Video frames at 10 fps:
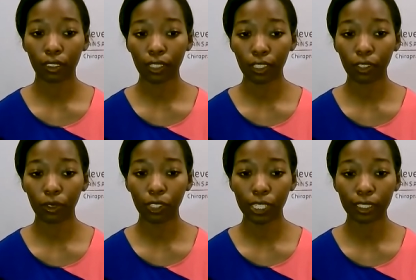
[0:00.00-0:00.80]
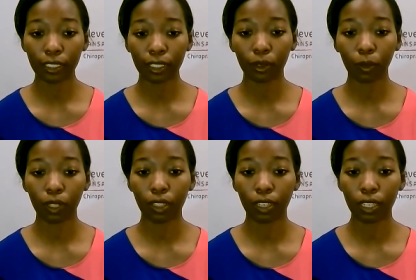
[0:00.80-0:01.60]
tissue changes
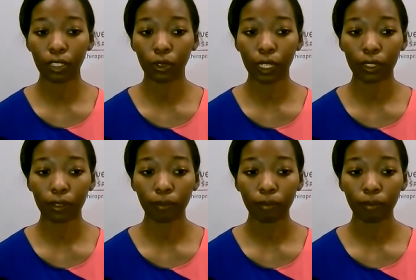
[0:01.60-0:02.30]
within the knee joint.